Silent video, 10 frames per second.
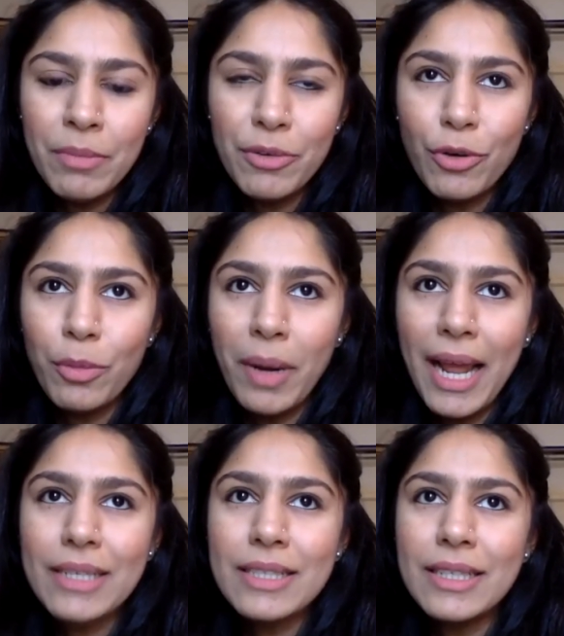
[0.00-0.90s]
before my
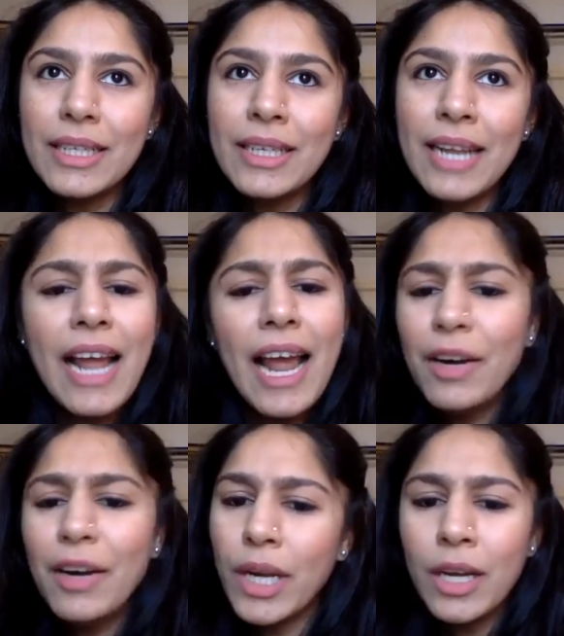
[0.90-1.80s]
accident, and I
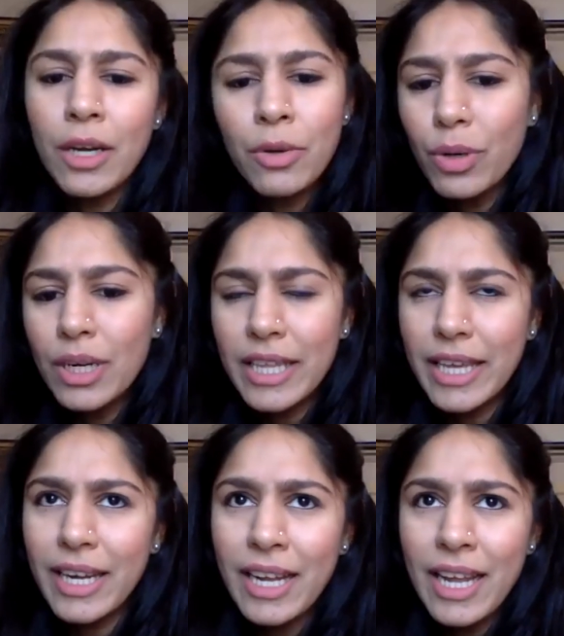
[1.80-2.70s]
had won a gold there.